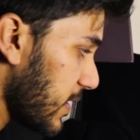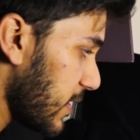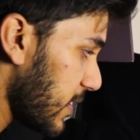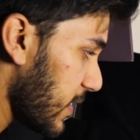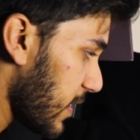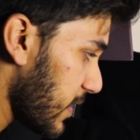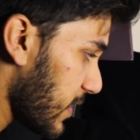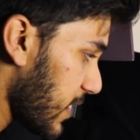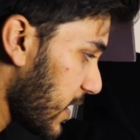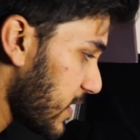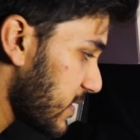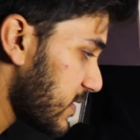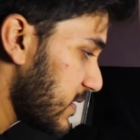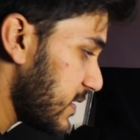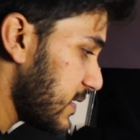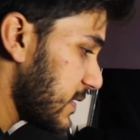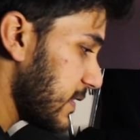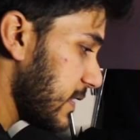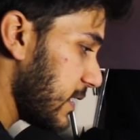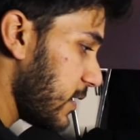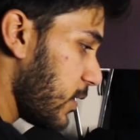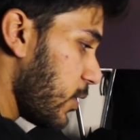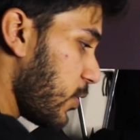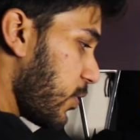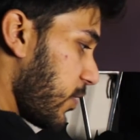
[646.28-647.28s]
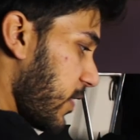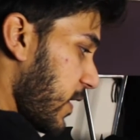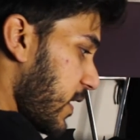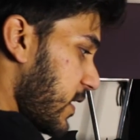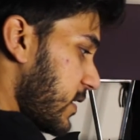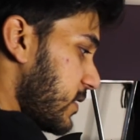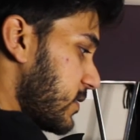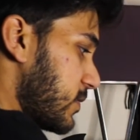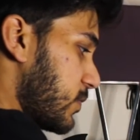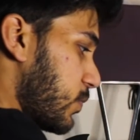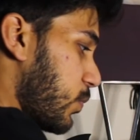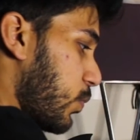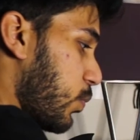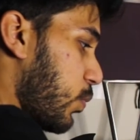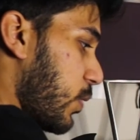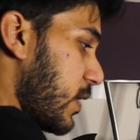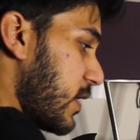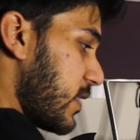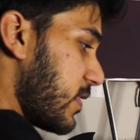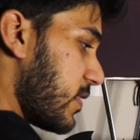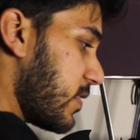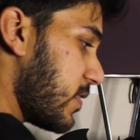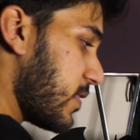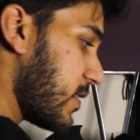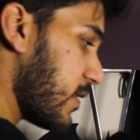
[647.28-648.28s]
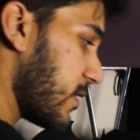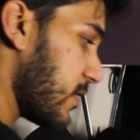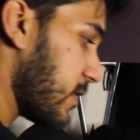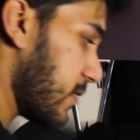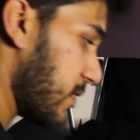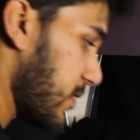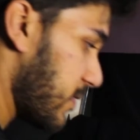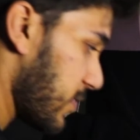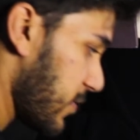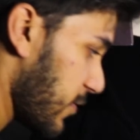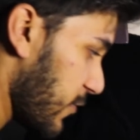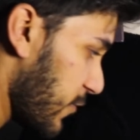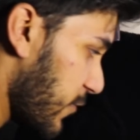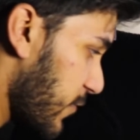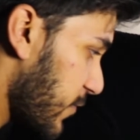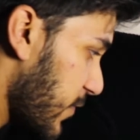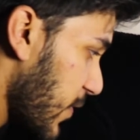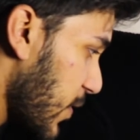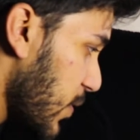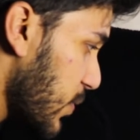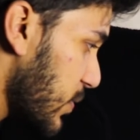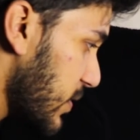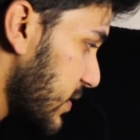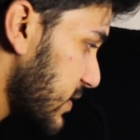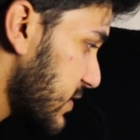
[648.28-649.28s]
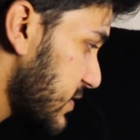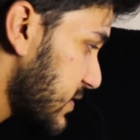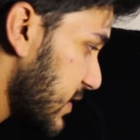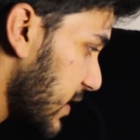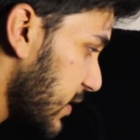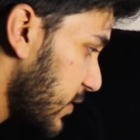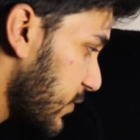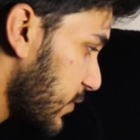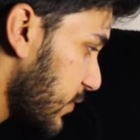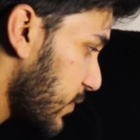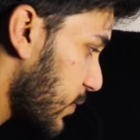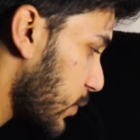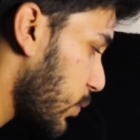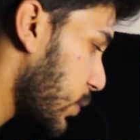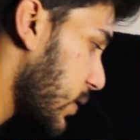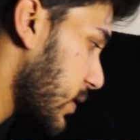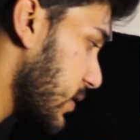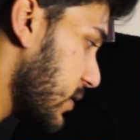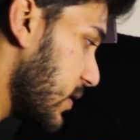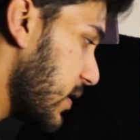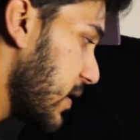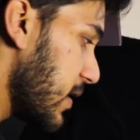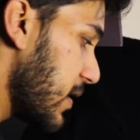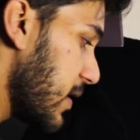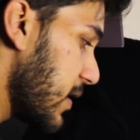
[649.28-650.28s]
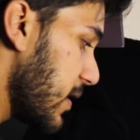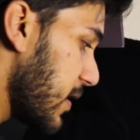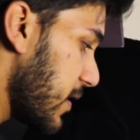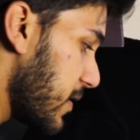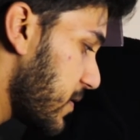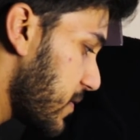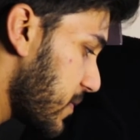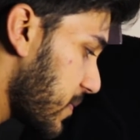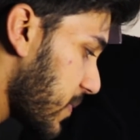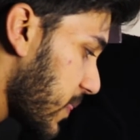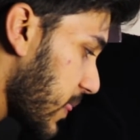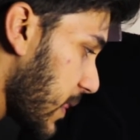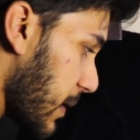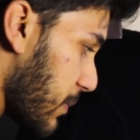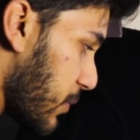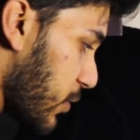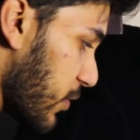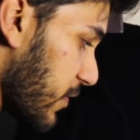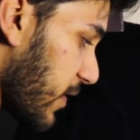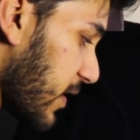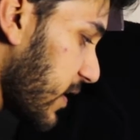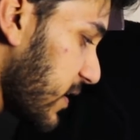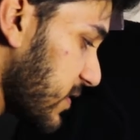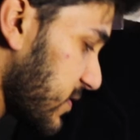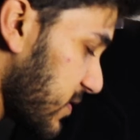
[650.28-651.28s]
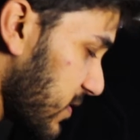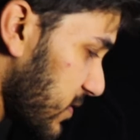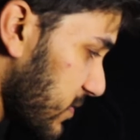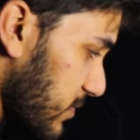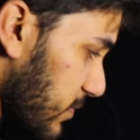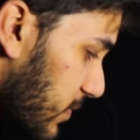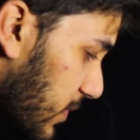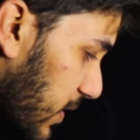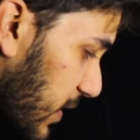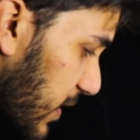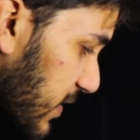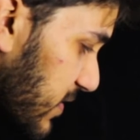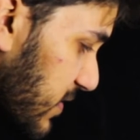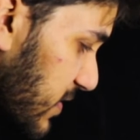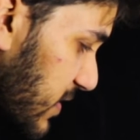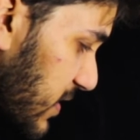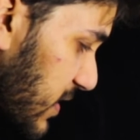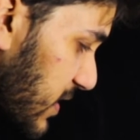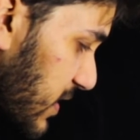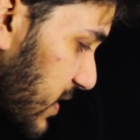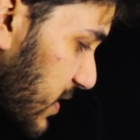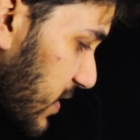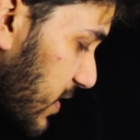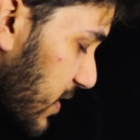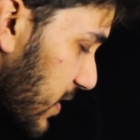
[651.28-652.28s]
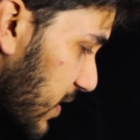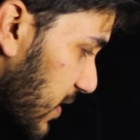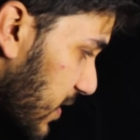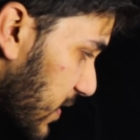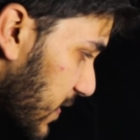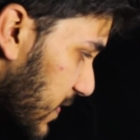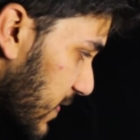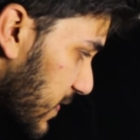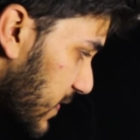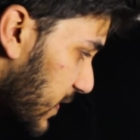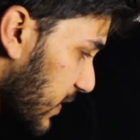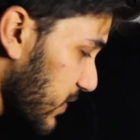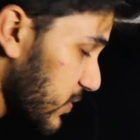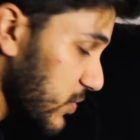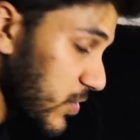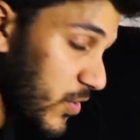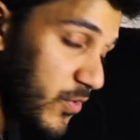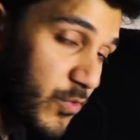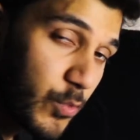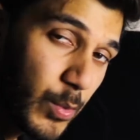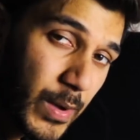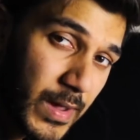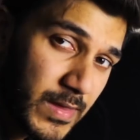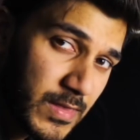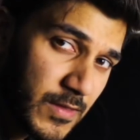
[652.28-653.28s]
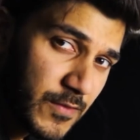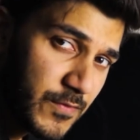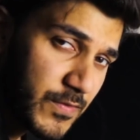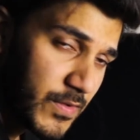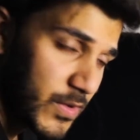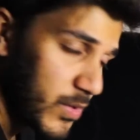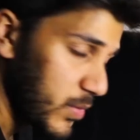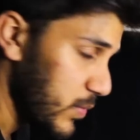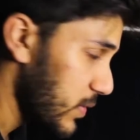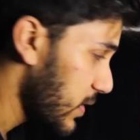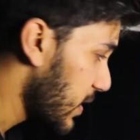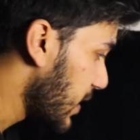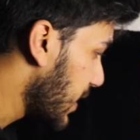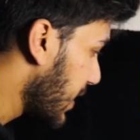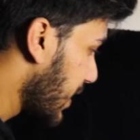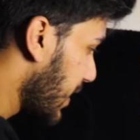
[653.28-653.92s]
Again, it's these little things with the phone itself, well, more I guess the software in the phone,